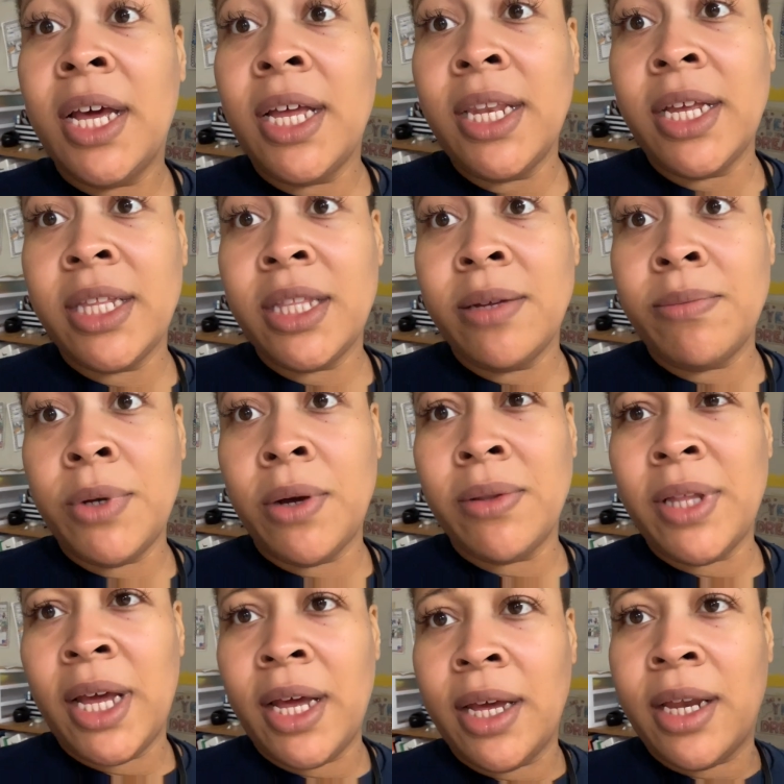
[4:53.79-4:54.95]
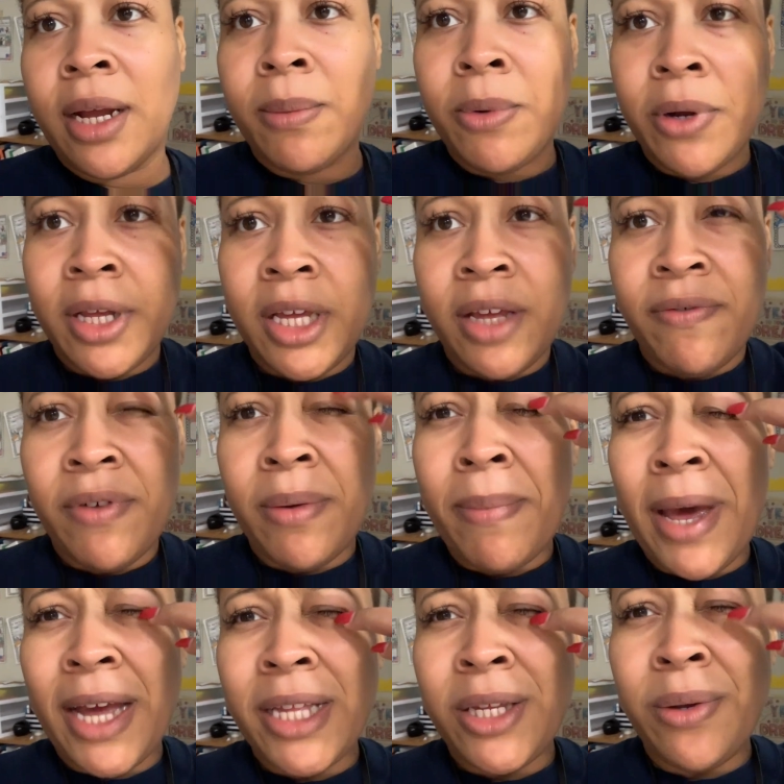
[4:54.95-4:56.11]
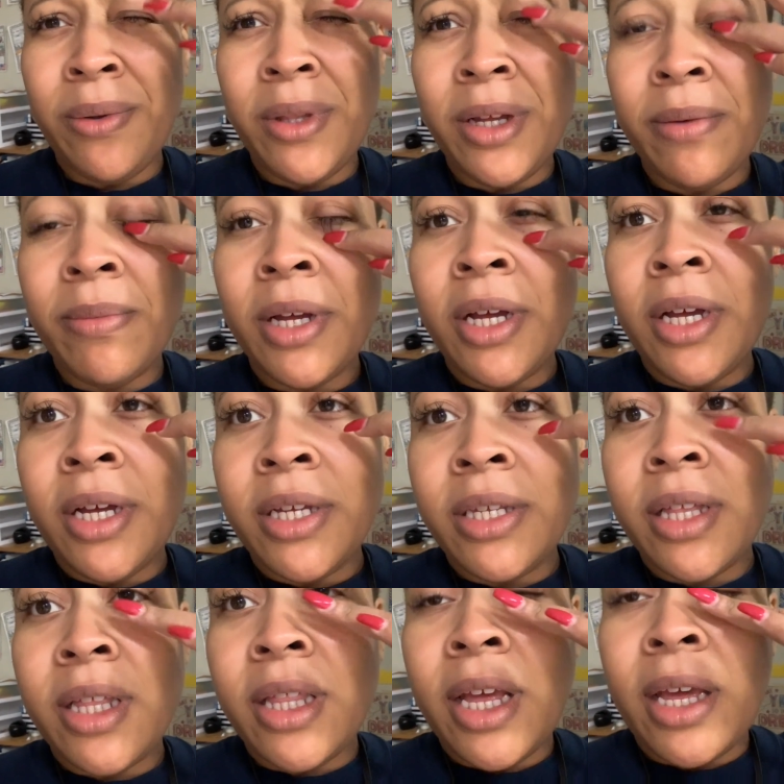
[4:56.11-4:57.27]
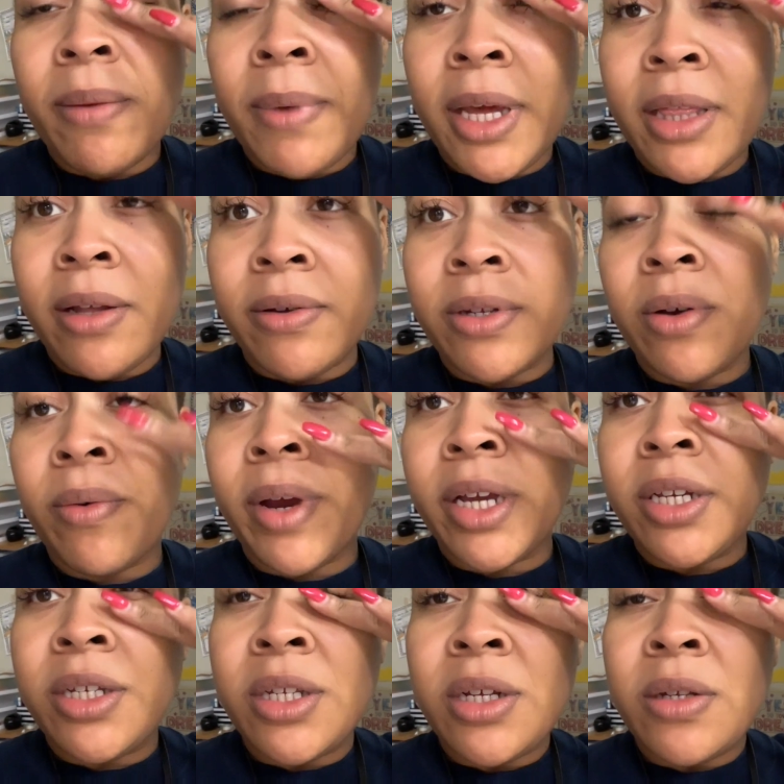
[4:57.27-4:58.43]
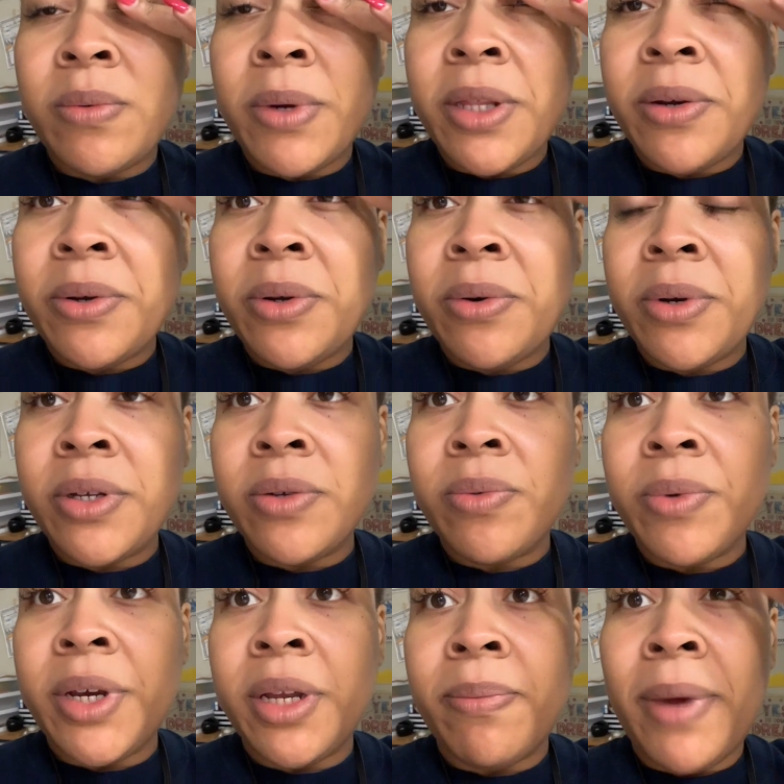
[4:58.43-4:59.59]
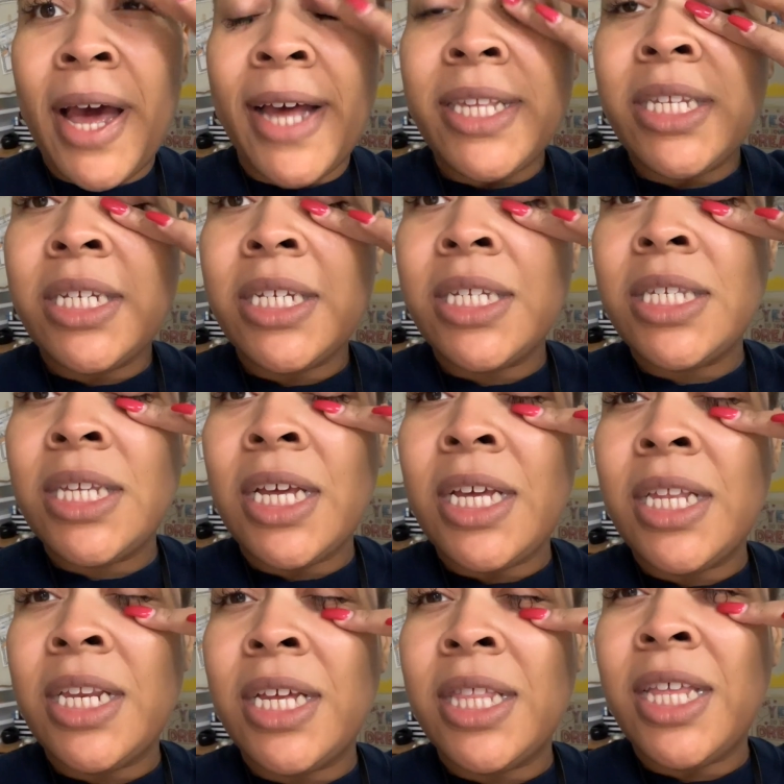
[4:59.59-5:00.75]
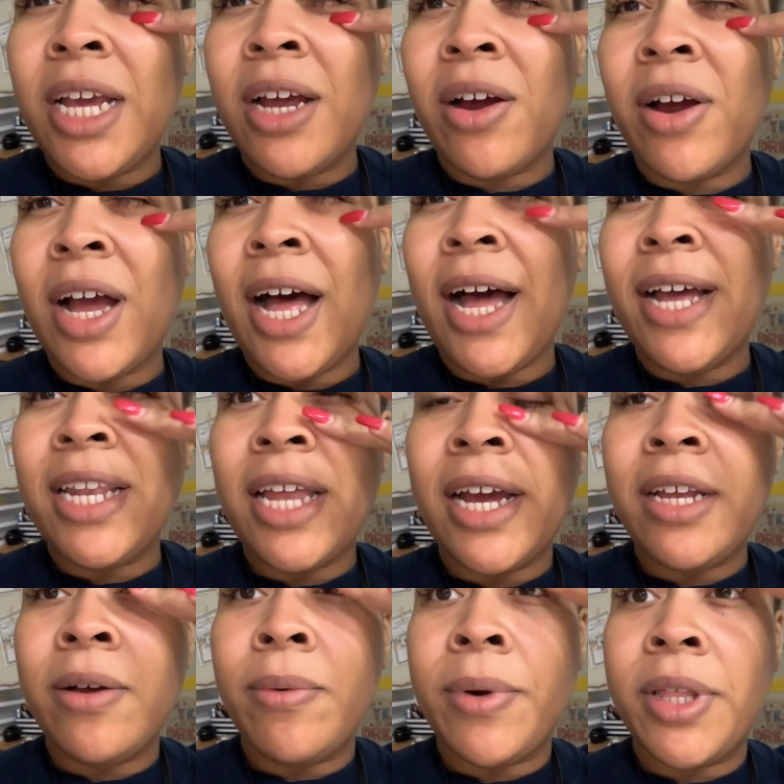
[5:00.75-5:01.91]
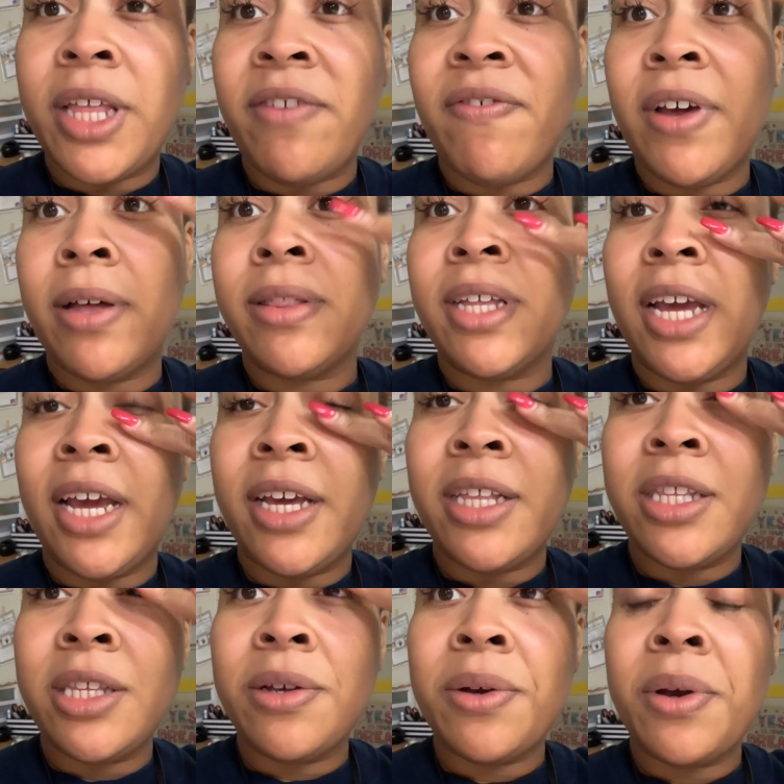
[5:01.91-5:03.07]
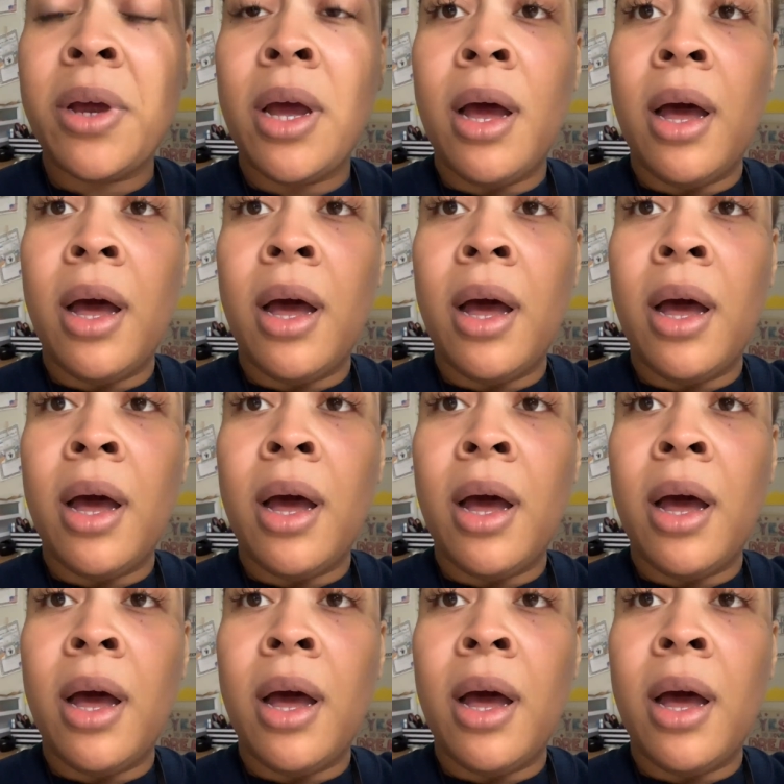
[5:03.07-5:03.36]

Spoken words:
and let them know that, and I'm going to give it back to them so that they can make those corrections, because what they're doing is reading passages and they are highlighting where they found the answer.